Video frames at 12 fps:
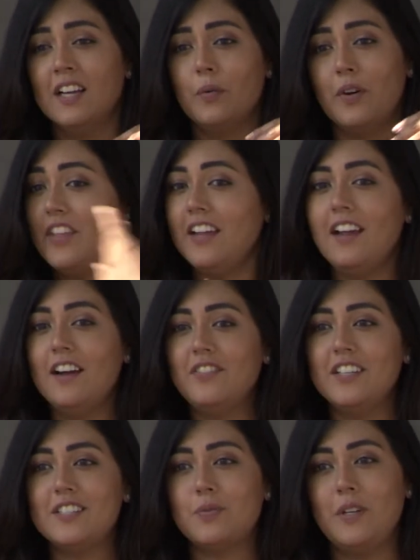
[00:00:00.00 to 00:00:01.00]
we're thinking of
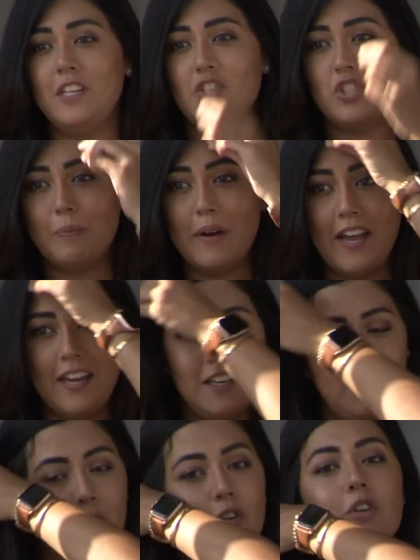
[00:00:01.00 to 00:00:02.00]
this, we need your buy-in
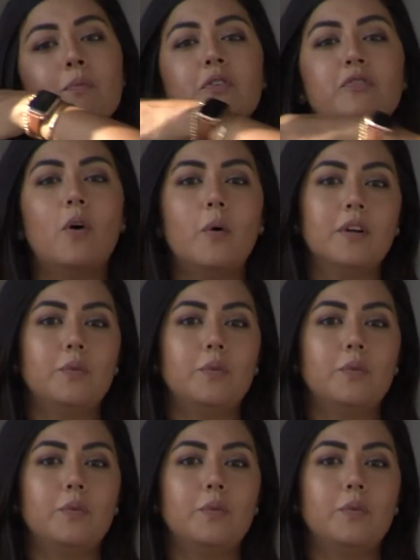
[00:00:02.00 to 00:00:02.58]
in order to move forward.